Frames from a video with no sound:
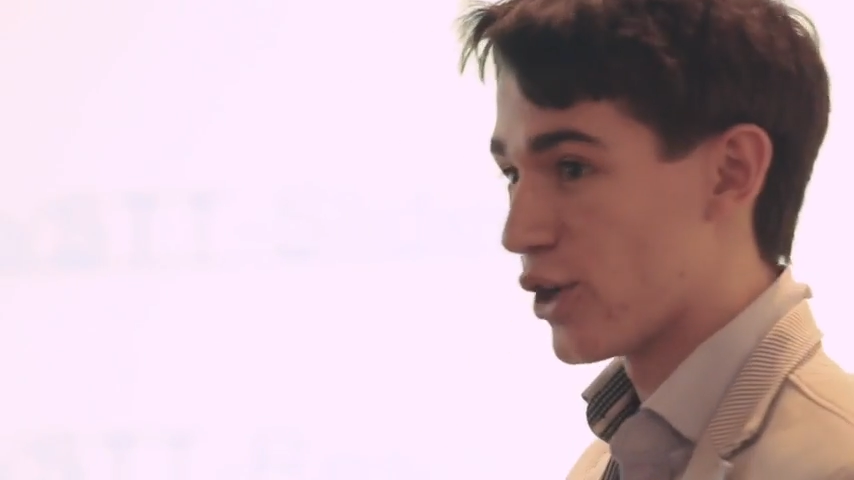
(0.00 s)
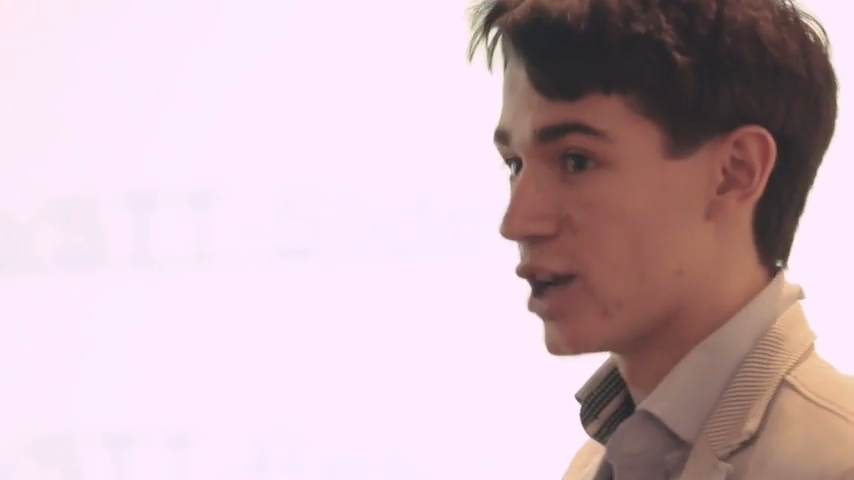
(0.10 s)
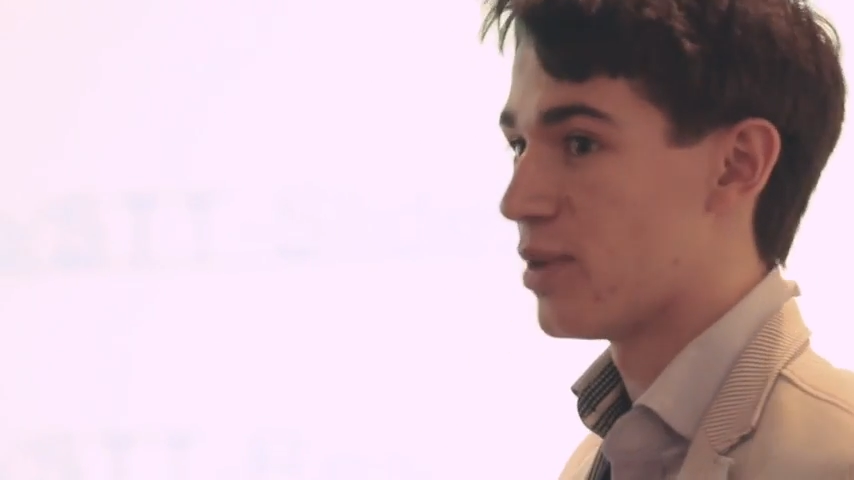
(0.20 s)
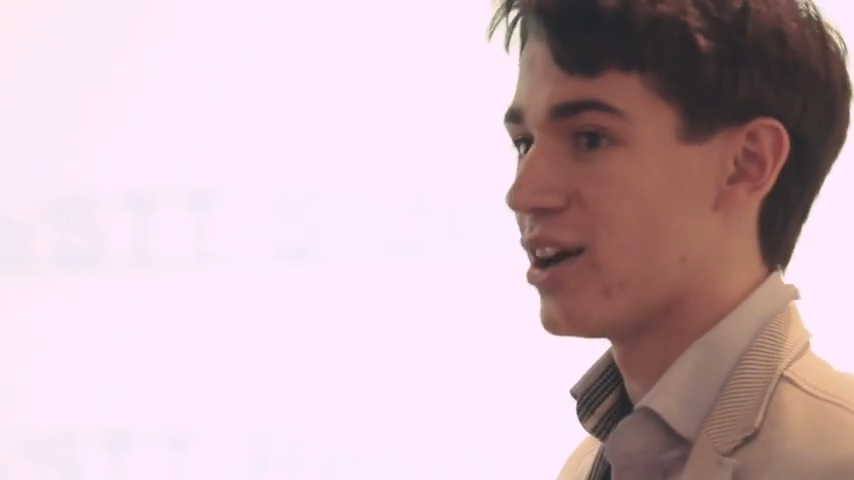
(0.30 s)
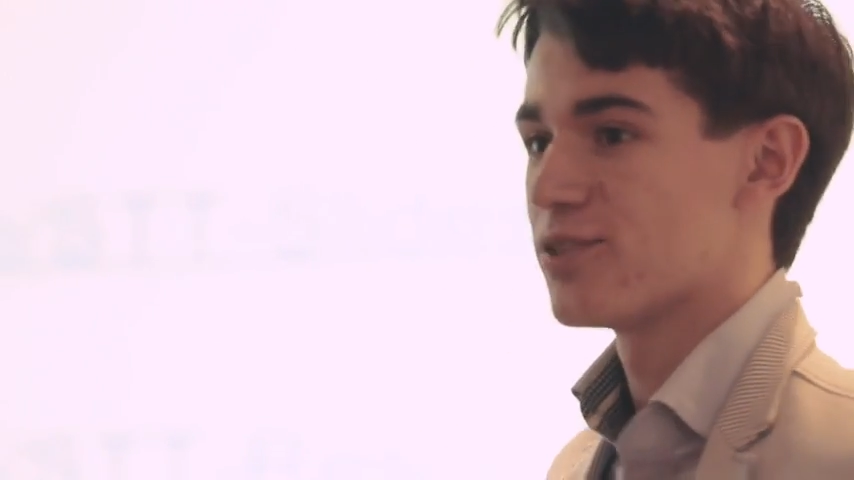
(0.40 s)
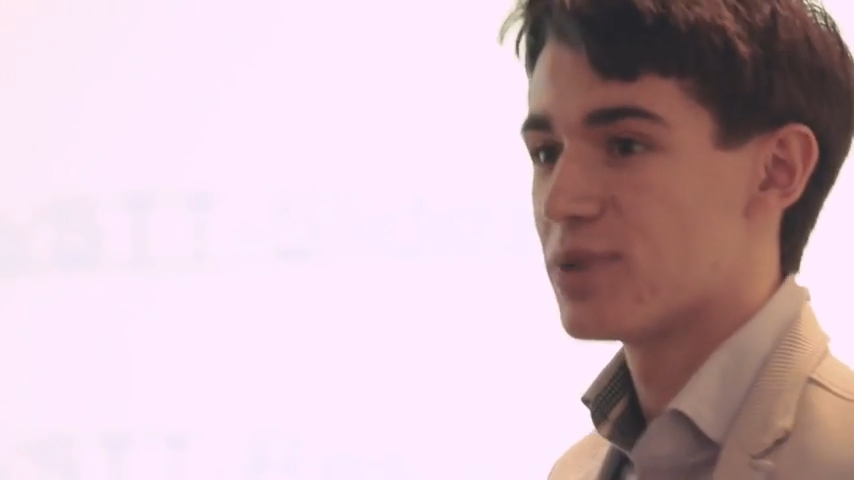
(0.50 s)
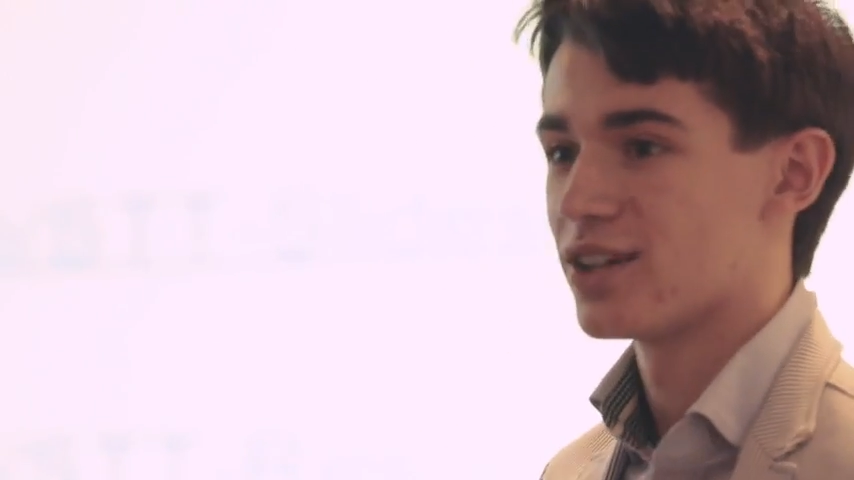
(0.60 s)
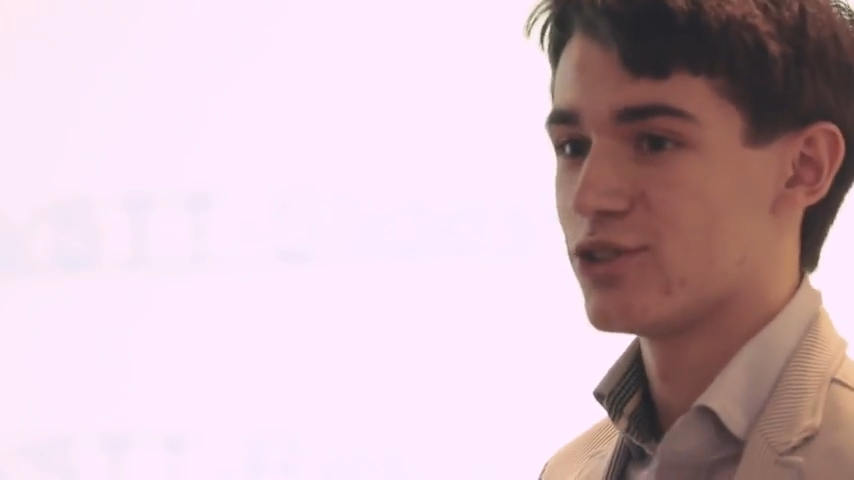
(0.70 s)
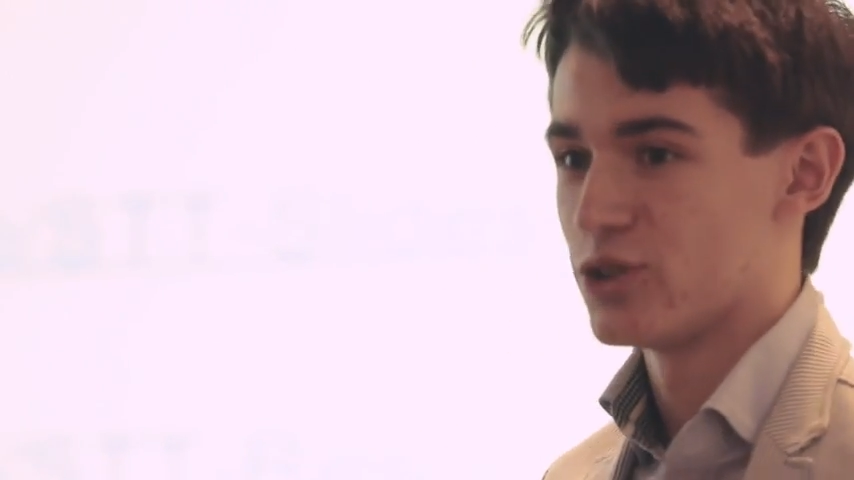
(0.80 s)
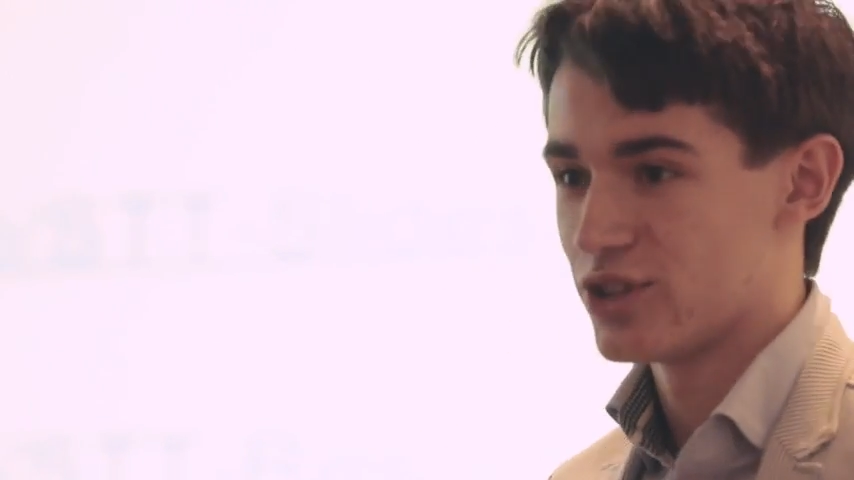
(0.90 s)
third-party
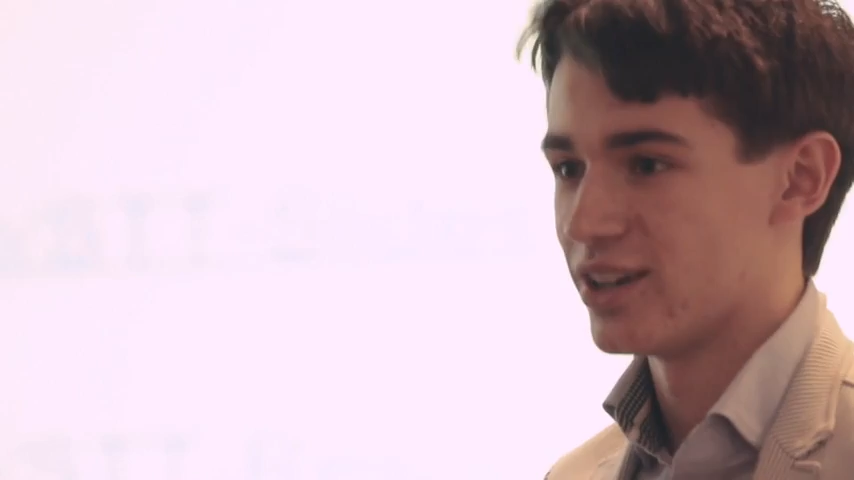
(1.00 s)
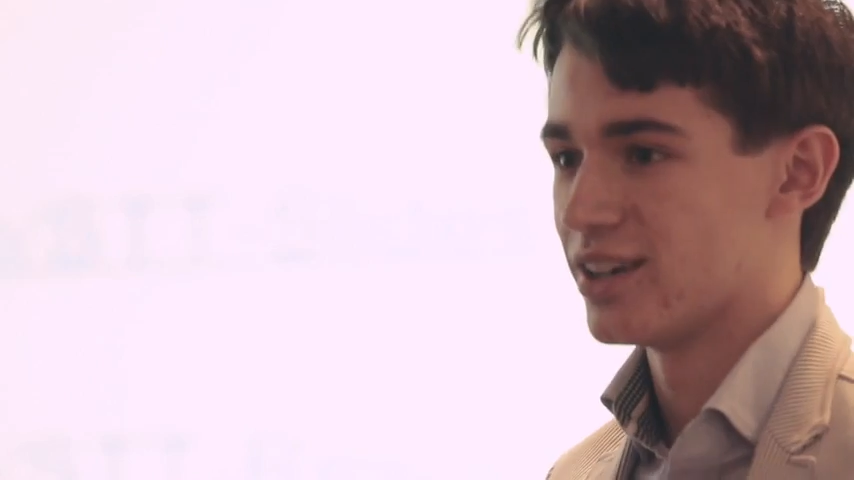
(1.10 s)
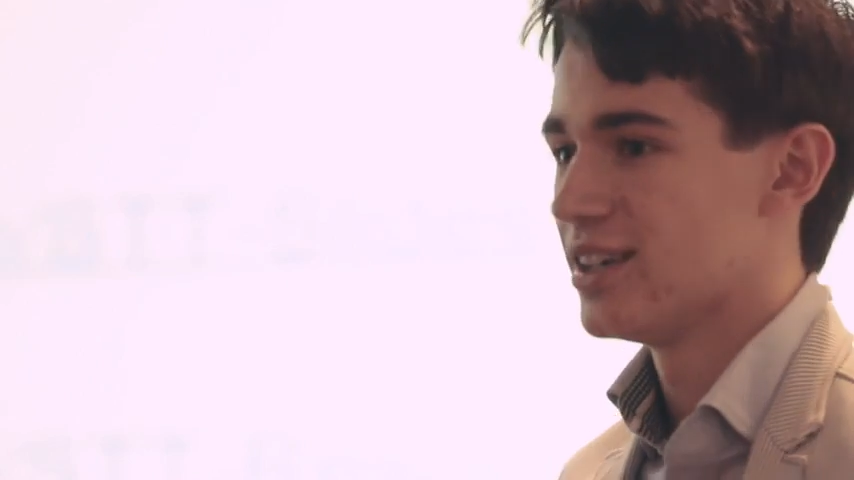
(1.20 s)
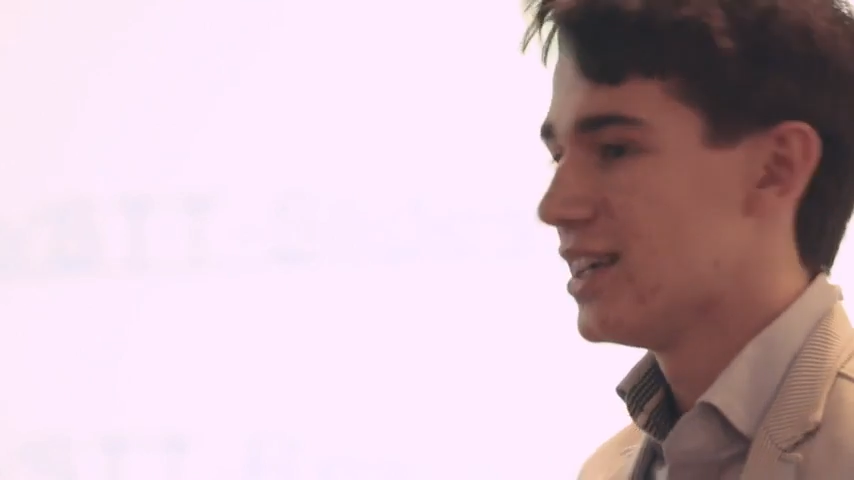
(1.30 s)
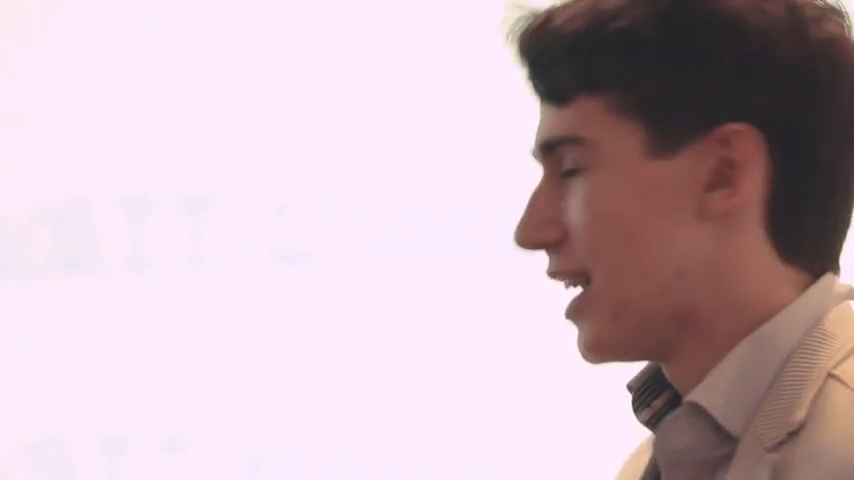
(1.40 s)
person who's done it.